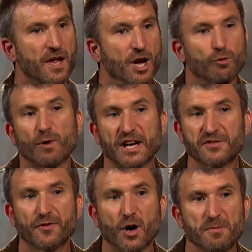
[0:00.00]
Rice
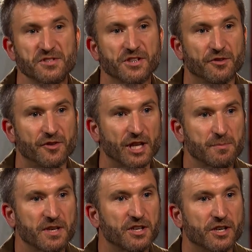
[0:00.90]
farmers in
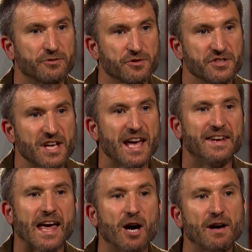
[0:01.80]
developing countries
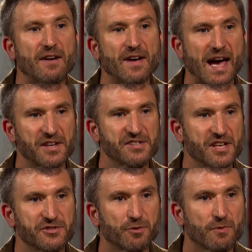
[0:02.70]
now have access
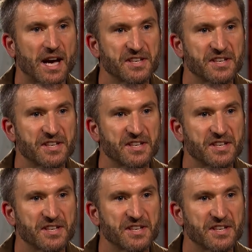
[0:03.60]
to rice